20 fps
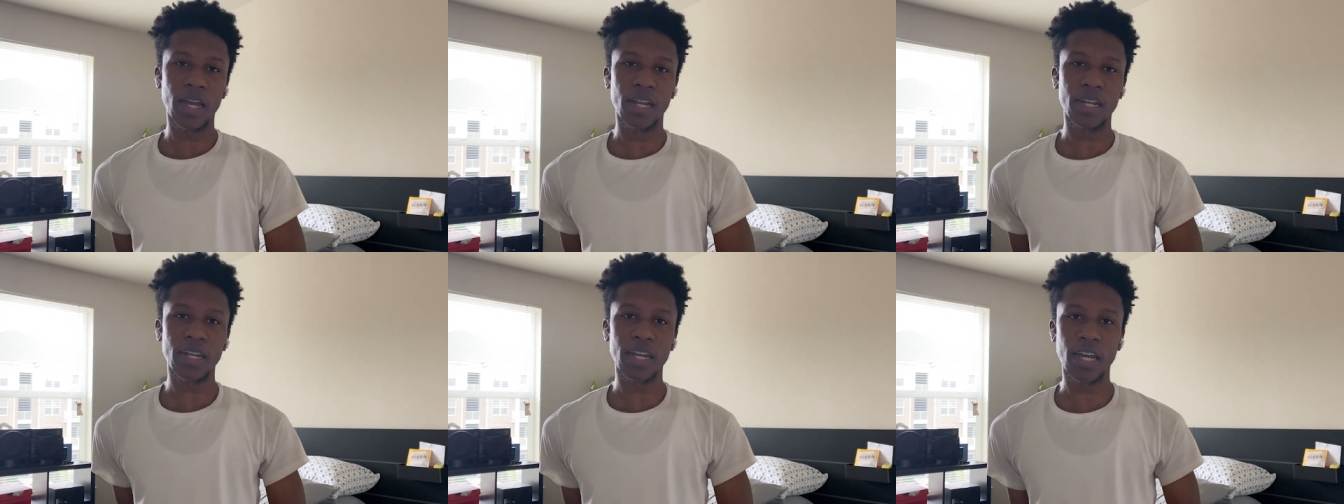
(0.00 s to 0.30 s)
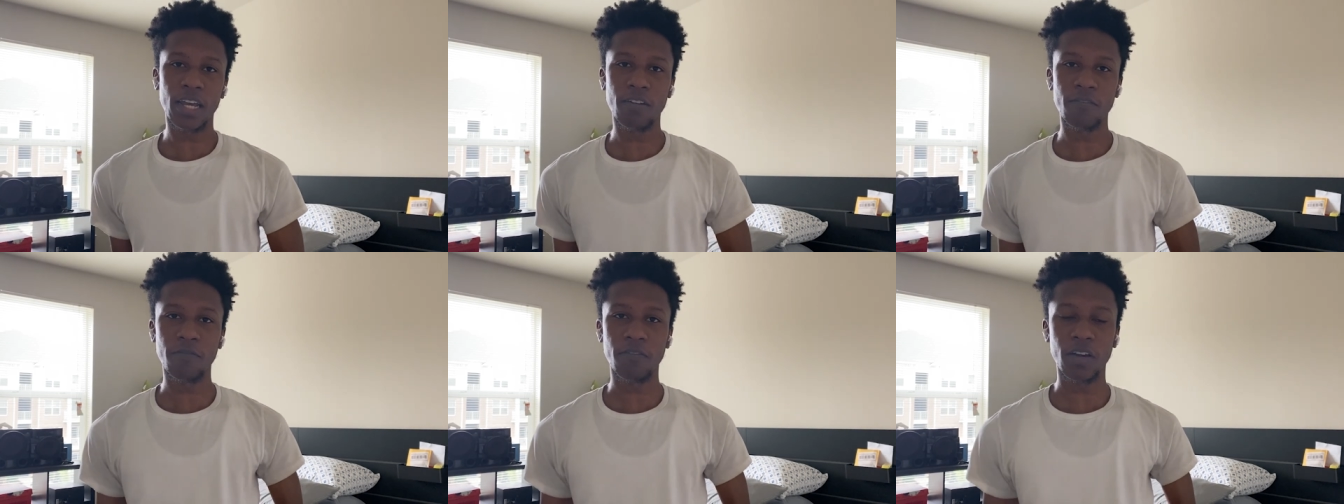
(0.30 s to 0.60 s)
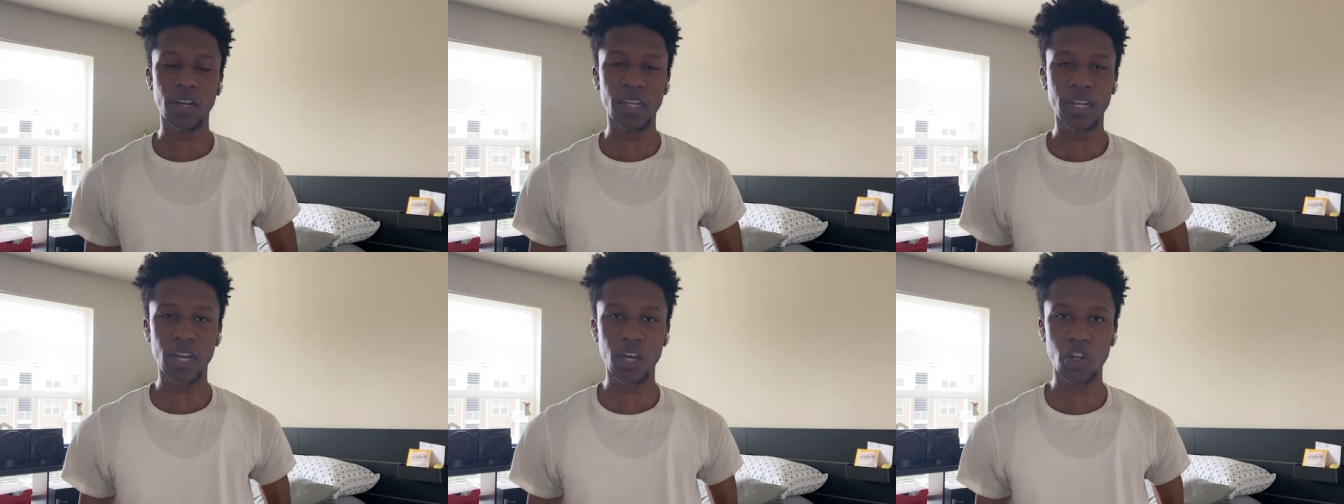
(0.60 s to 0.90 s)
And then
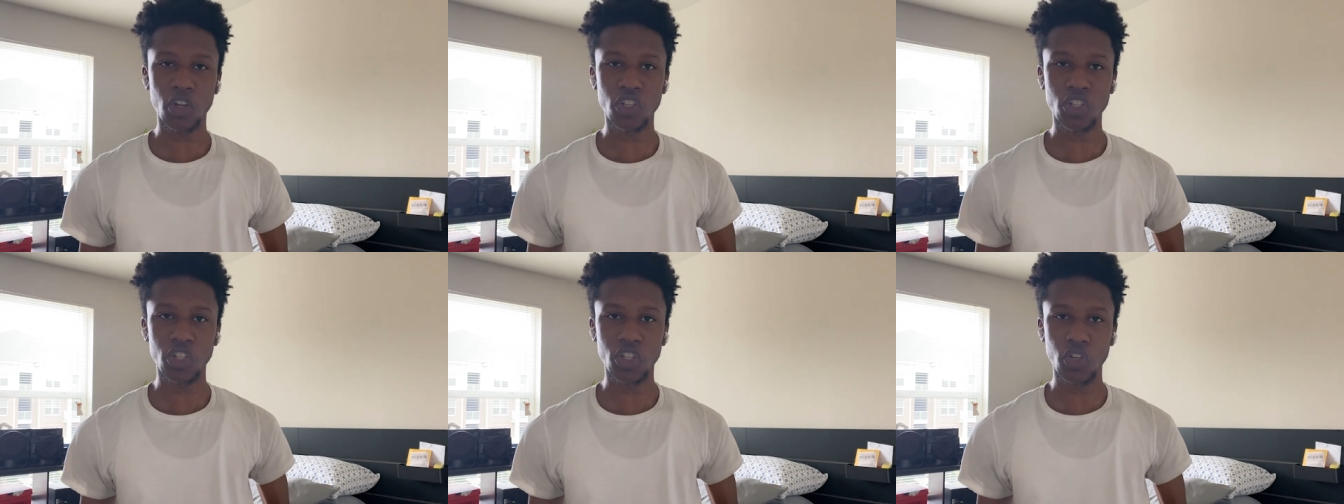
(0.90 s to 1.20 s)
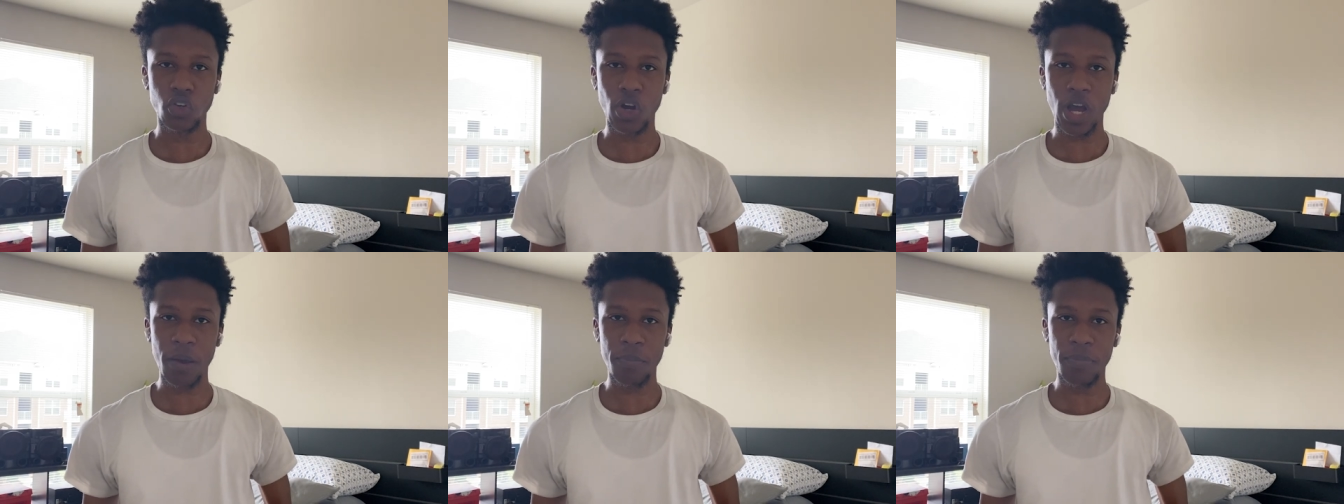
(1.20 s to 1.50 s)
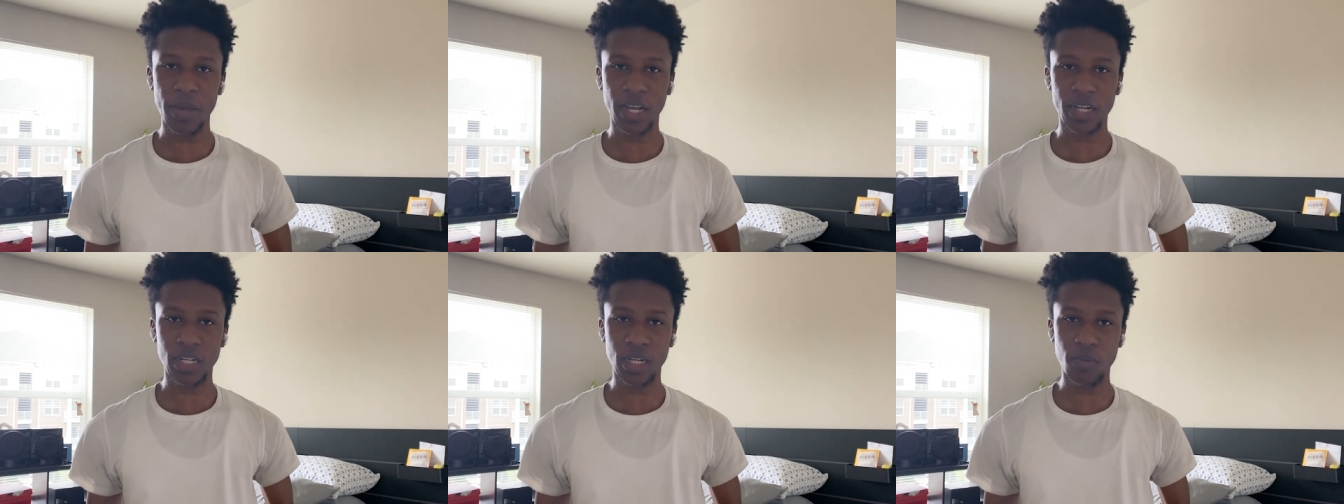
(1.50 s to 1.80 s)
for the other shoe I
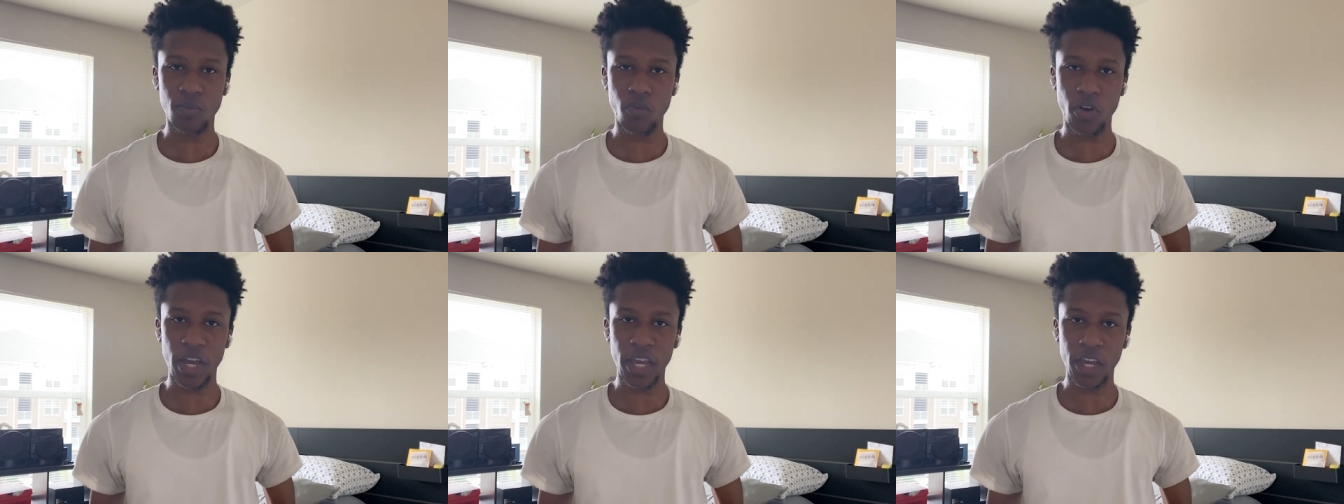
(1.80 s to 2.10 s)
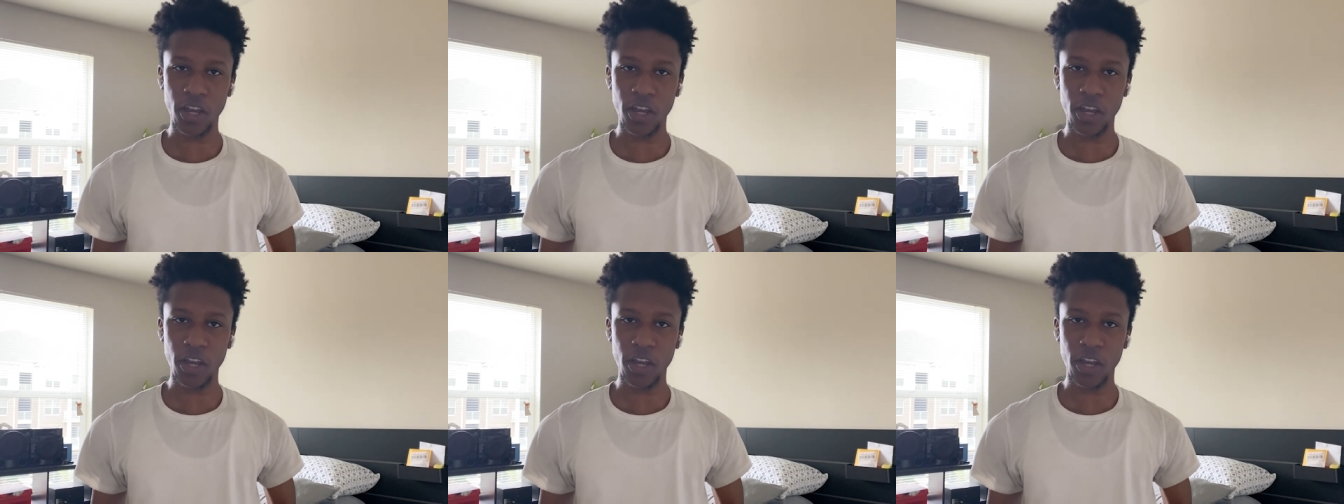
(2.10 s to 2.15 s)
picked up right